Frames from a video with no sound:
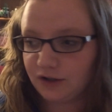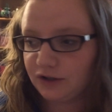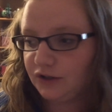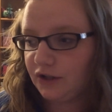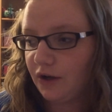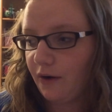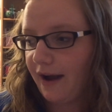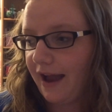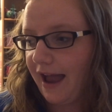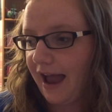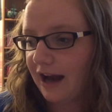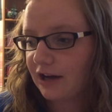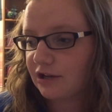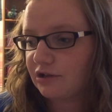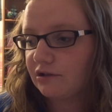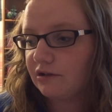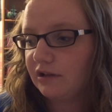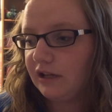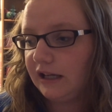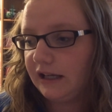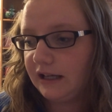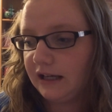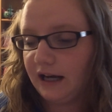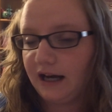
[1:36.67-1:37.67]
So I
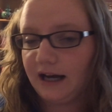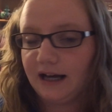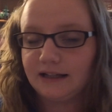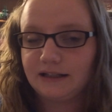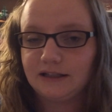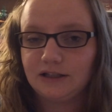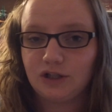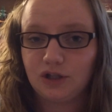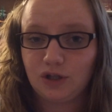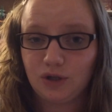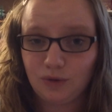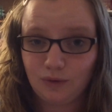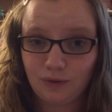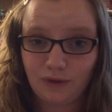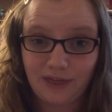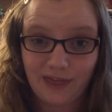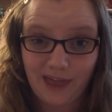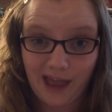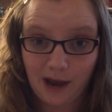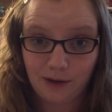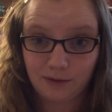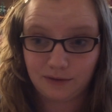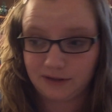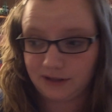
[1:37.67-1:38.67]
actually got
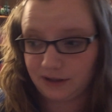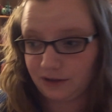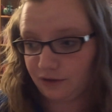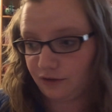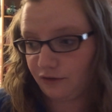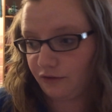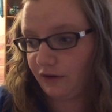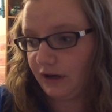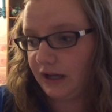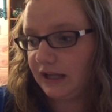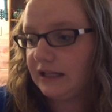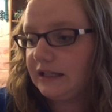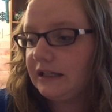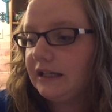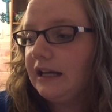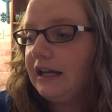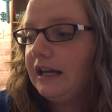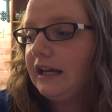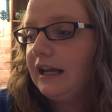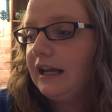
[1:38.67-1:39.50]
2000 grit.